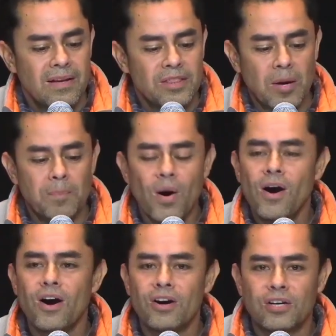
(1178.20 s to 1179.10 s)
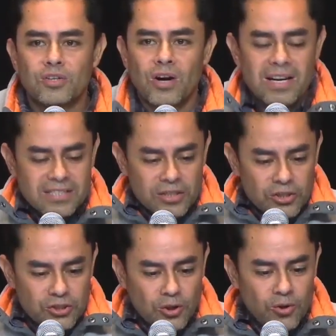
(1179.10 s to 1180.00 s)
The bar across their
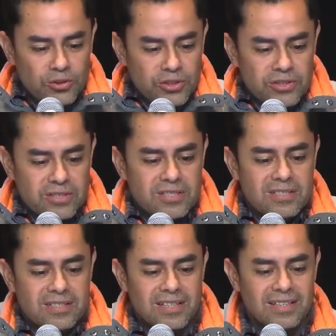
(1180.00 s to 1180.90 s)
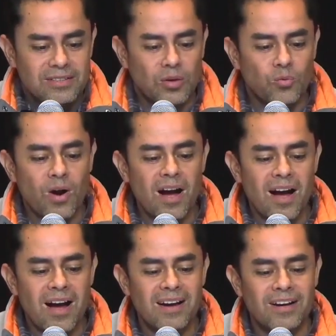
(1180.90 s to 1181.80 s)
shoulders, the
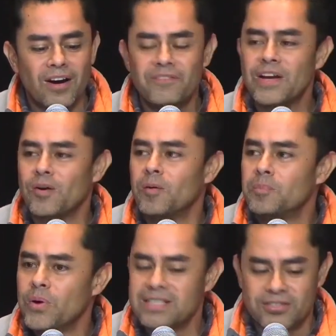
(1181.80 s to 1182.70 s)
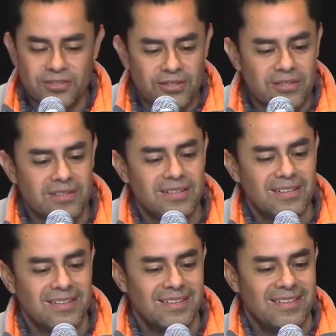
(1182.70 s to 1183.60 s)
rod of their oppressor,
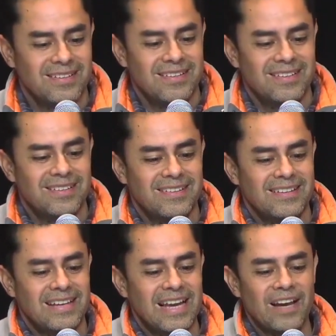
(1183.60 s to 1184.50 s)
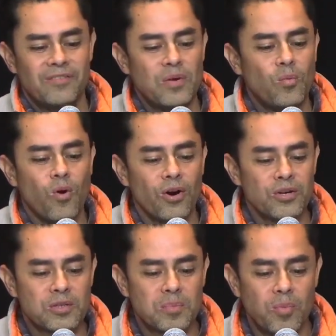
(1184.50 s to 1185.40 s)
every
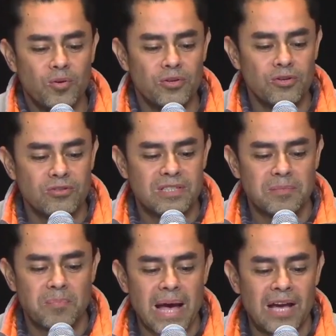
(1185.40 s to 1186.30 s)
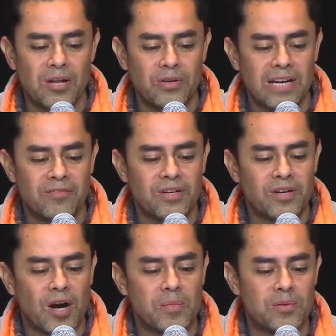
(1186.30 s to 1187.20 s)
warrior's boot used in battle and every
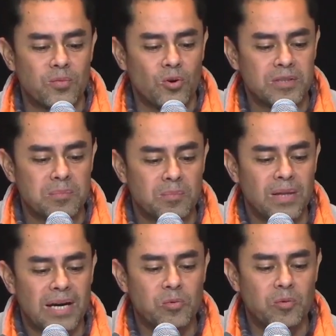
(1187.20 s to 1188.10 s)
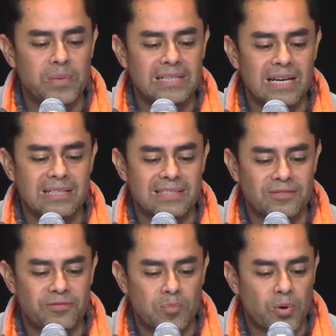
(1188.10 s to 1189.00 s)
garment rolled in blood will be
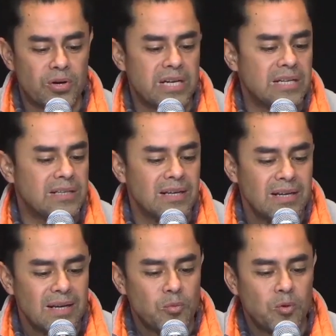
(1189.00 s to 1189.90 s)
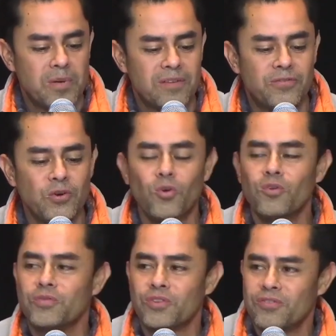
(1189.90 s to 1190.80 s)
destined for burning, will be fuel
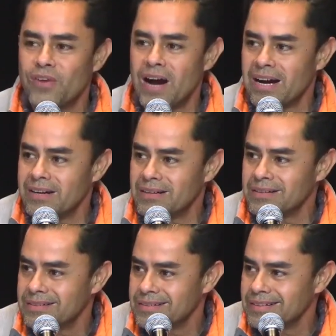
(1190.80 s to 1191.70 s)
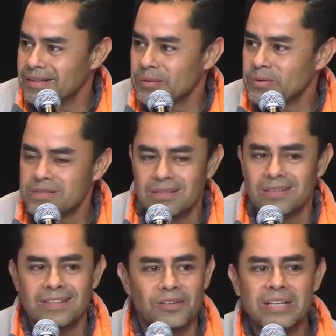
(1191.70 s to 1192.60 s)
for the fire. In other words, yeah,
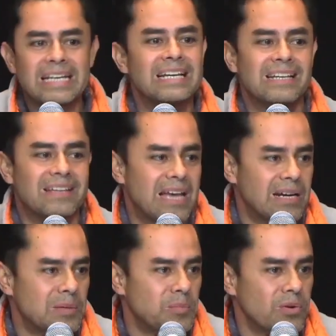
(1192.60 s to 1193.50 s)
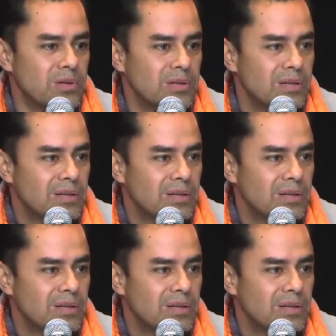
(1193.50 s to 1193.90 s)
you don't need any of that anymore